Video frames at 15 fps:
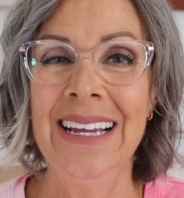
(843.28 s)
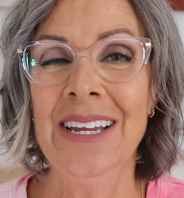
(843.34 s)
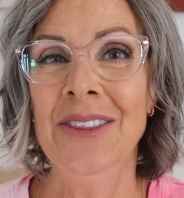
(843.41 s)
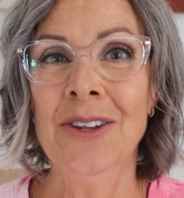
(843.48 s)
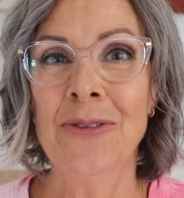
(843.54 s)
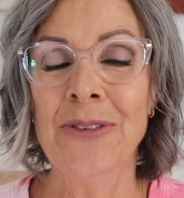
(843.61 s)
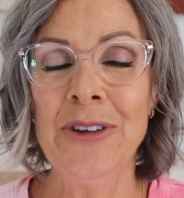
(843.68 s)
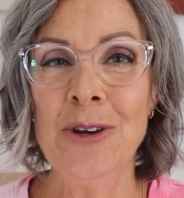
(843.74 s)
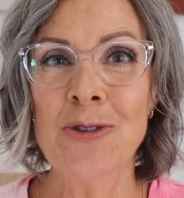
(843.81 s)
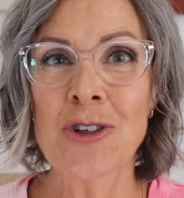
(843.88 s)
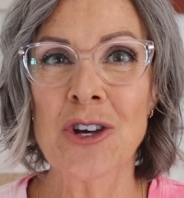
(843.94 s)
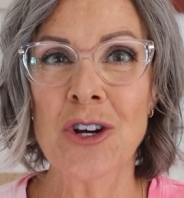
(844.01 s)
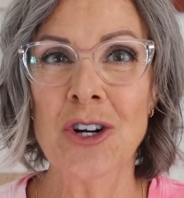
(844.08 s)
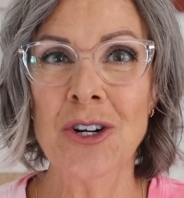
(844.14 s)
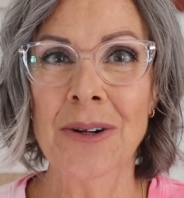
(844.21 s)
in the
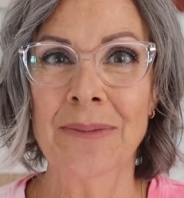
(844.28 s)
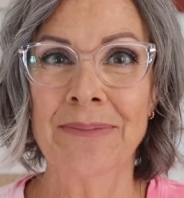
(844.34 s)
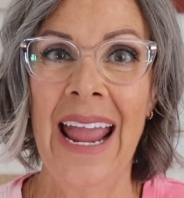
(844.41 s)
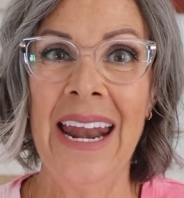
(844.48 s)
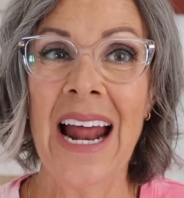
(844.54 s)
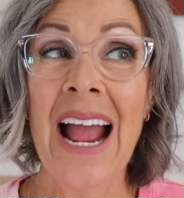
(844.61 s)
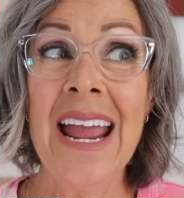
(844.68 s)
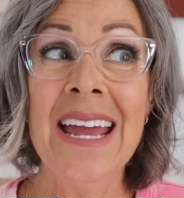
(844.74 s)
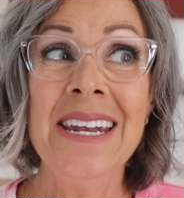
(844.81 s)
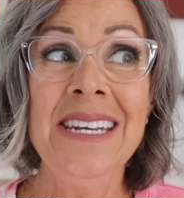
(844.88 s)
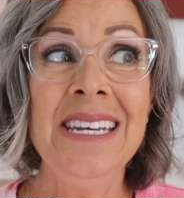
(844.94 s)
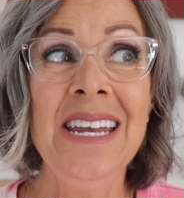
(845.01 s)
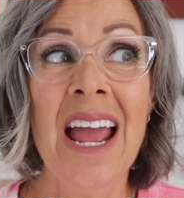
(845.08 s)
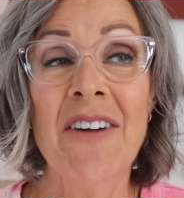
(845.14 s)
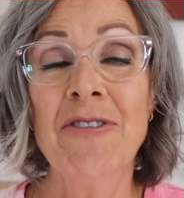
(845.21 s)
future. And I had
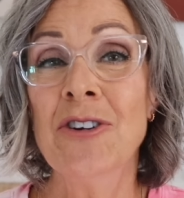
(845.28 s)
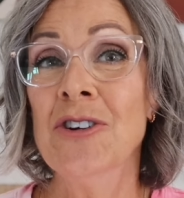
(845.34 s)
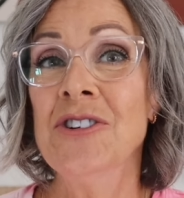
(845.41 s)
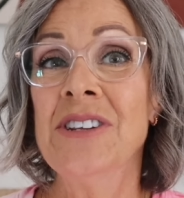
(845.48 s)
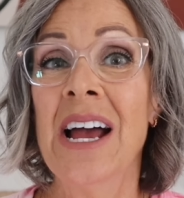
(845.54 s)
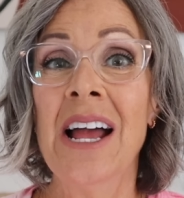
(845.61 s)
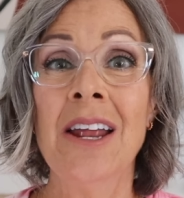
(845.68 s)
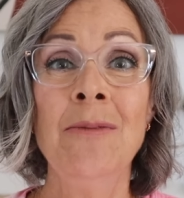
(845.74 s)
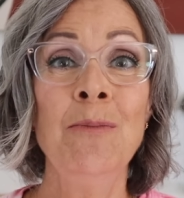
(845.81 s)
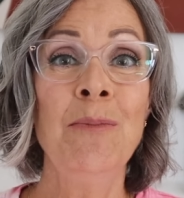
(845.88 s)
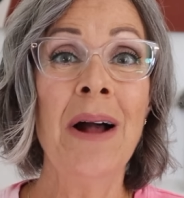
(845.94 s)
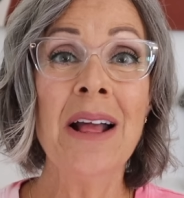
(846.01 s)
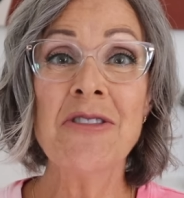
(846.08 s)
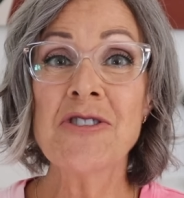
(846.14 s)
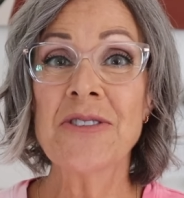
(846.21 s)
never done
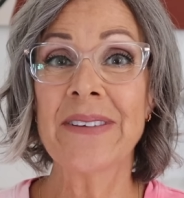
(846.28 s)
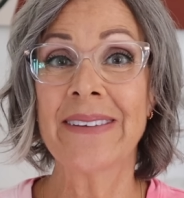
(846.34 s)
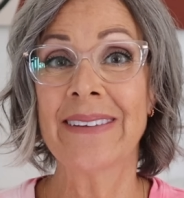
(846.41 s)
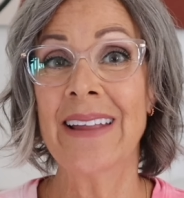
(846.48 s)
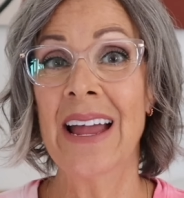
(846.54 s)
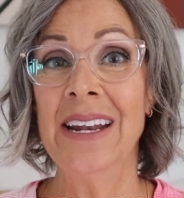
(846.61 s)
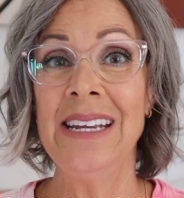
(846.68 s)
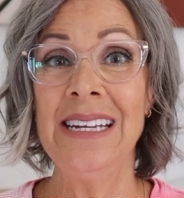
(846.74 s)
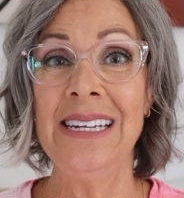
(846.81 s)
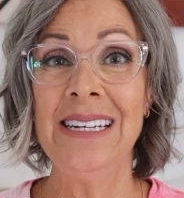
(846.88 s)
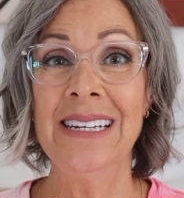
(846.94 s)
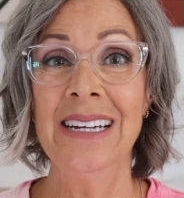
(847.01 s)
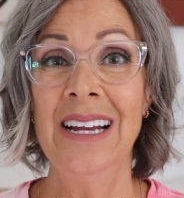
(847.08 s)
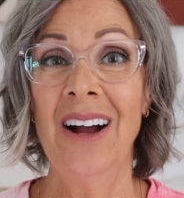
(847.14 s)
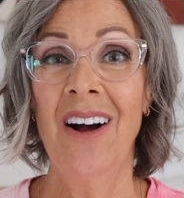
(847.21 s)
much
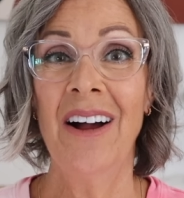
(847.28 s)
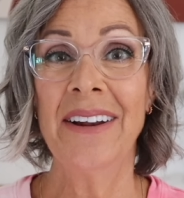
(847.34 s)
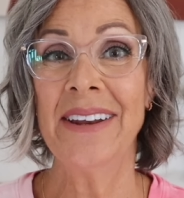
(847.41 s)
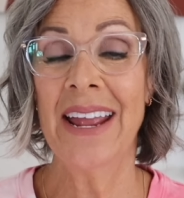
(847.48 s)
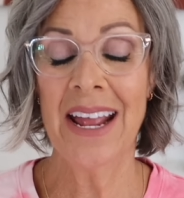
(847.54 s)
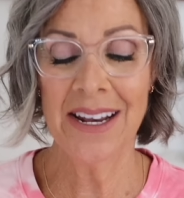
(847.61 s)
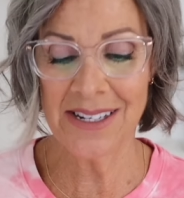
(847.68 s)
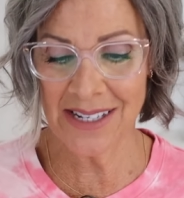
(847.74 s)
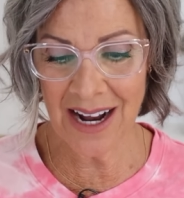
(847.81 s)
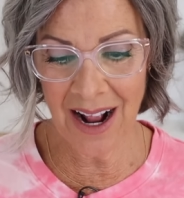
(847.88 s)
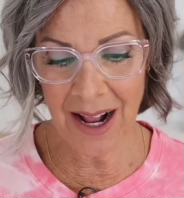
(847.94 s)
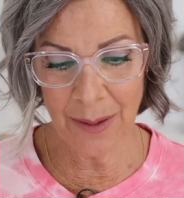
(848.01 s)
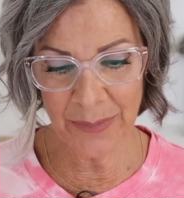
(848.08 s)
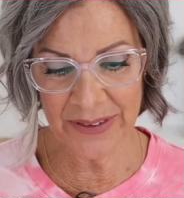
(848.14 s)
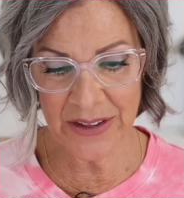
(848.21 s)
study on end
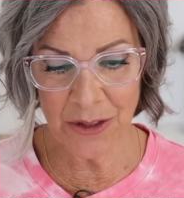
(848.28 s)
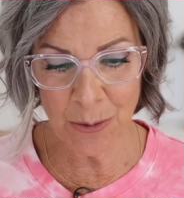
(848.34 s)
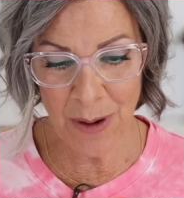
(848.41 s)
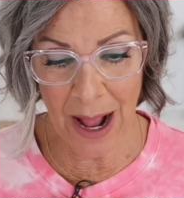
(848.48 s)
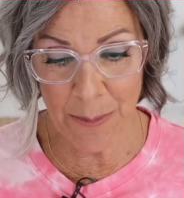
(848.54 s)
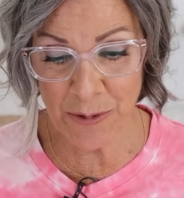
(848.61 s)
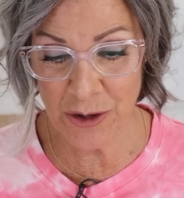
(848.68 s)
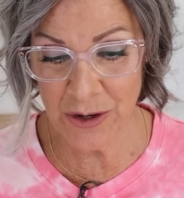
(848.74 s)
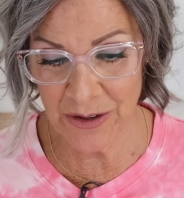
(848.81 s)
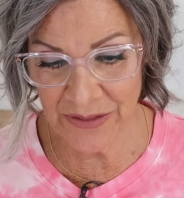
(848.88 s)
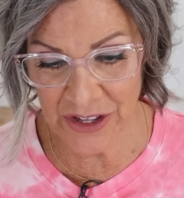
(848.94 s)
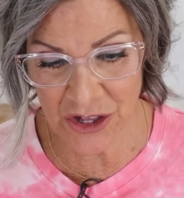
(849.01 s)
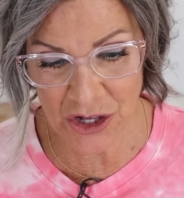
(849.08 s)
times and the rapture of the